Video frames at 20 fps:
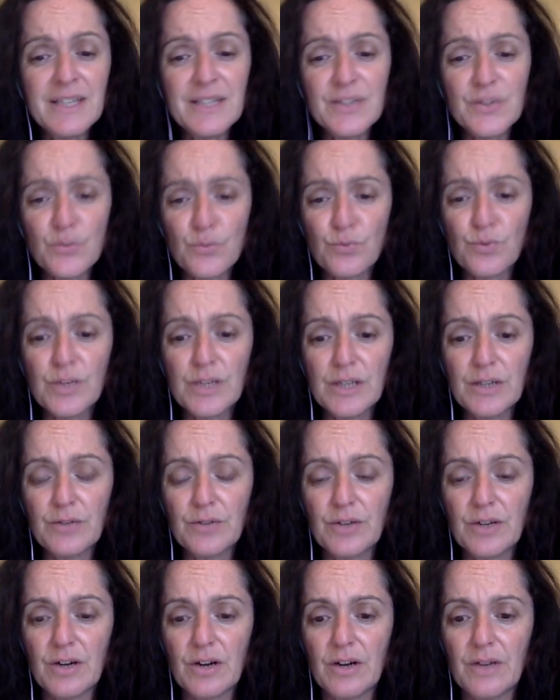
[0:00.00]
a really
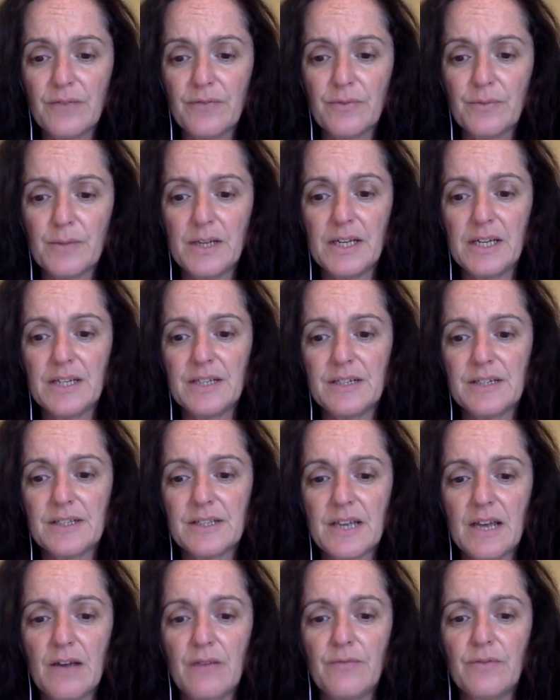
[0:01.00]
good guy for me and
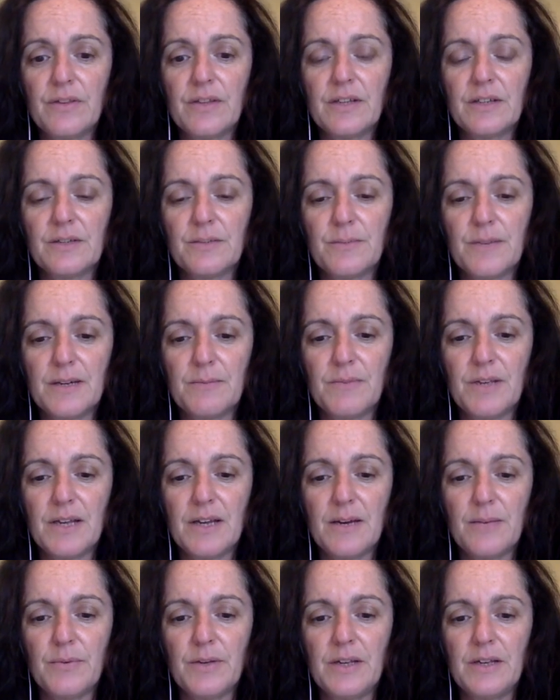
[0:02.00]
does everything to make me
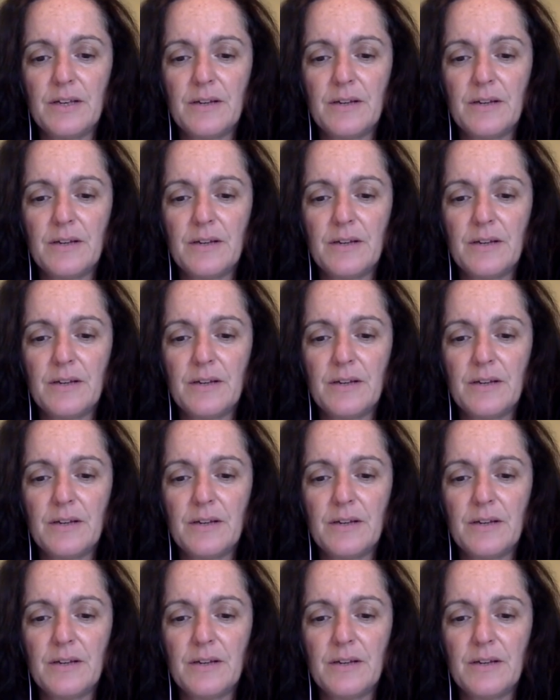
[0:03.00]
happy.